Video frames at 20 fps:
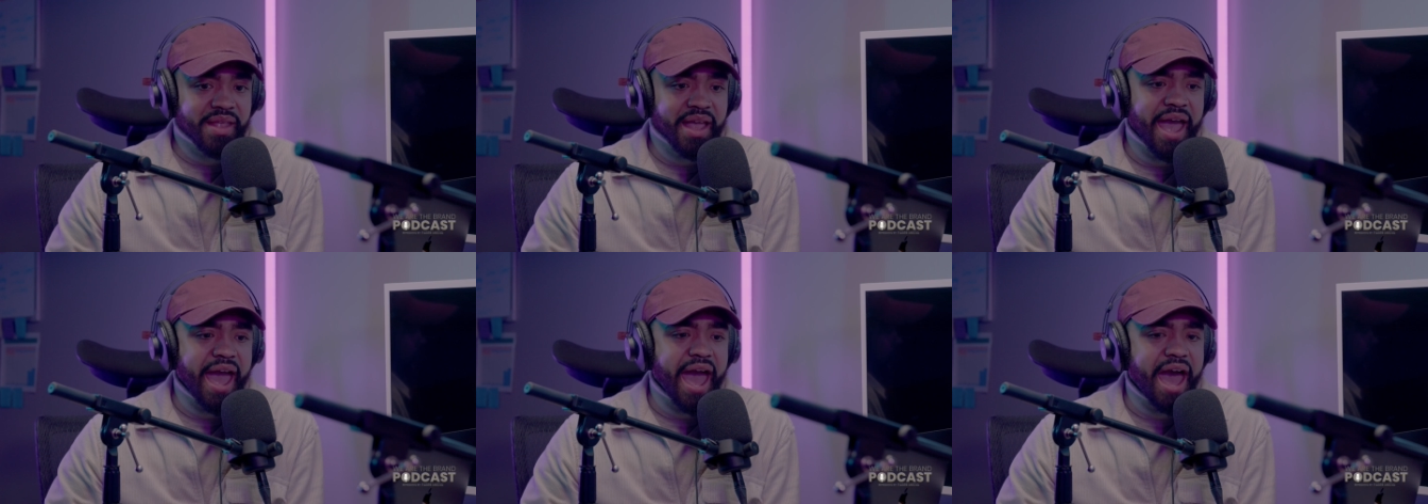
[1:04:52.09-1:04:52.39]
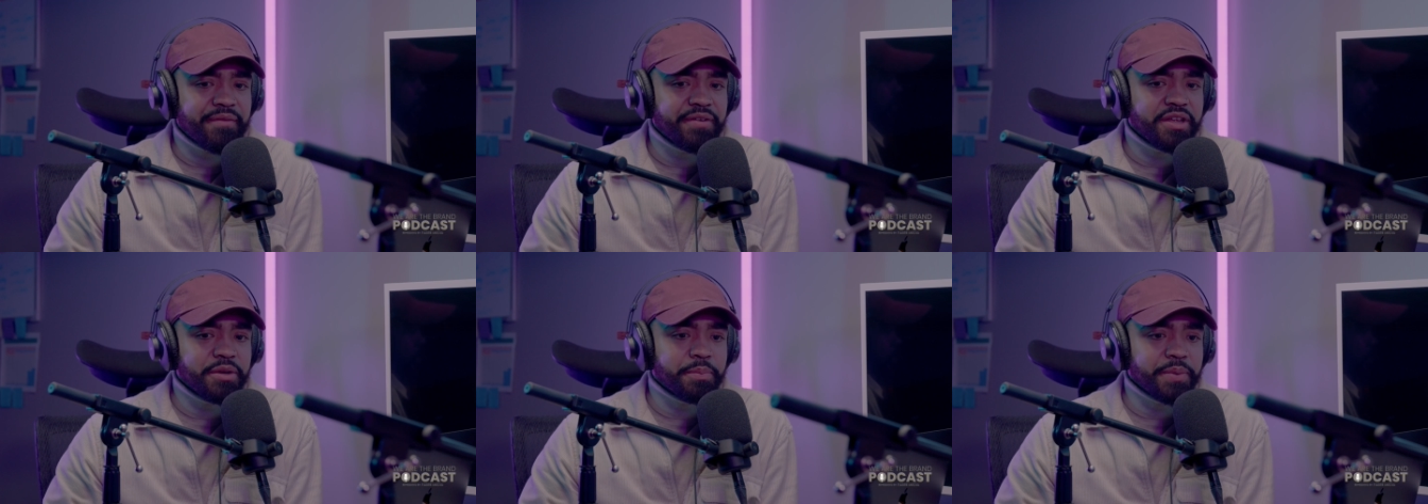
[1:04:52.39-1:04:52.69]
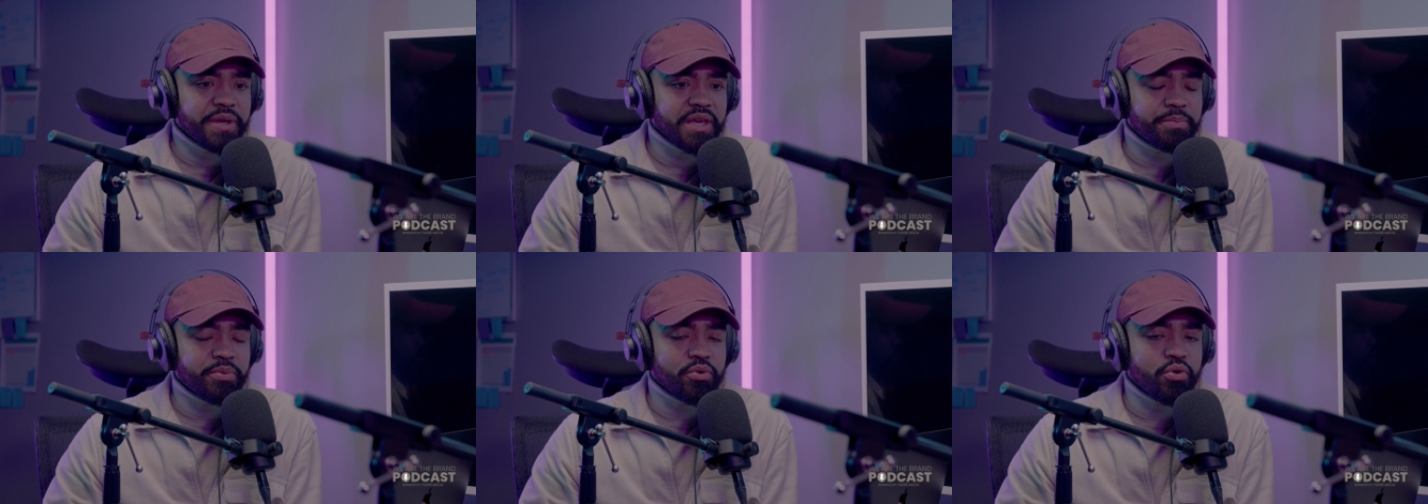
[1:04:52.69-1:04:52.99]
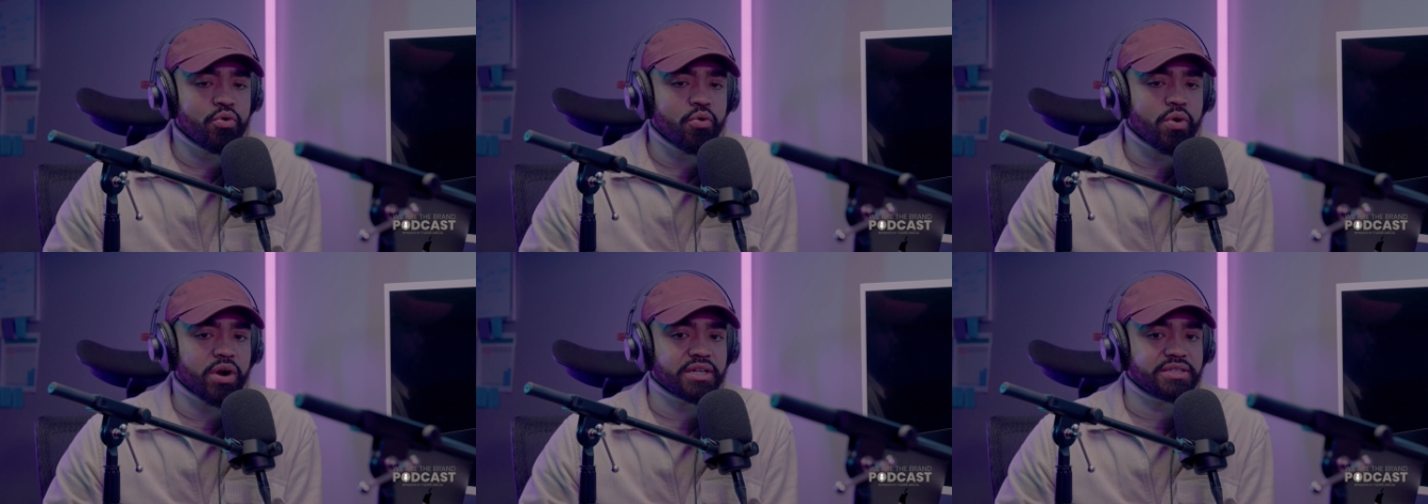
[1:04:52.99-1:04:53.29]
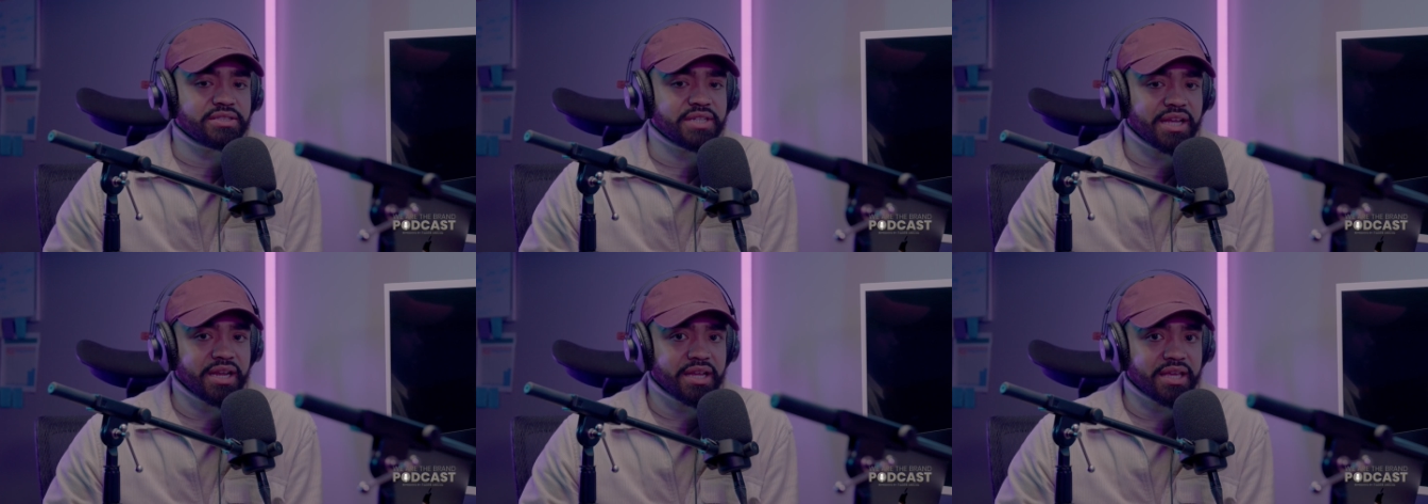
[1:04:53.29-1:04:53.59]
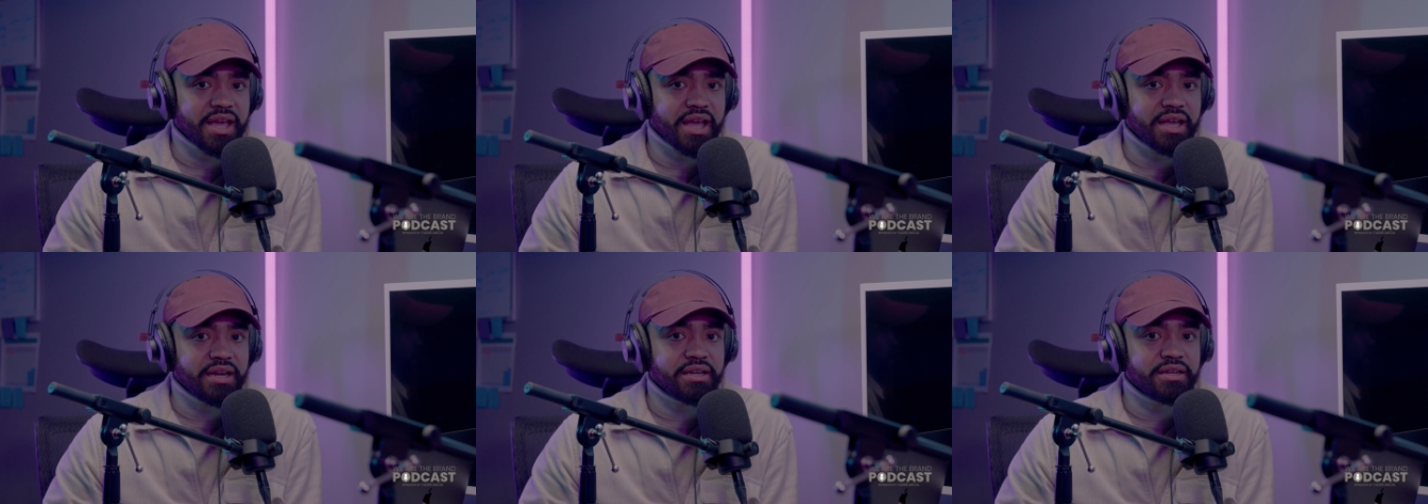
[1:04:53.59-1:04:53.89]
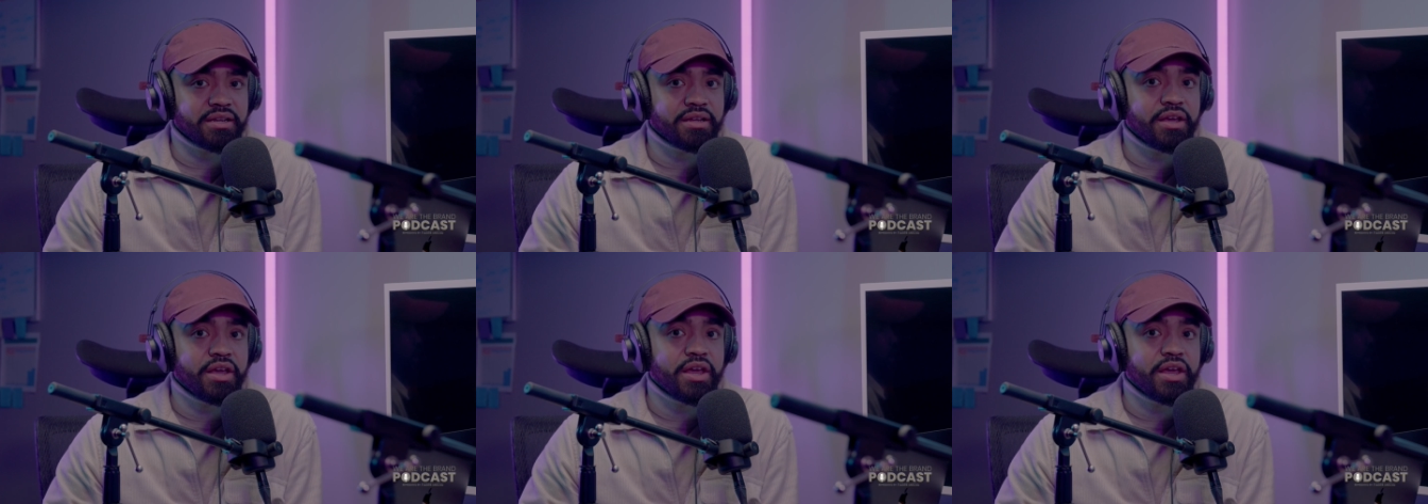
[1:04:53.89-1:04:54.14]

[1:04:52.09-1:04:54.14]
having people who are dedicated,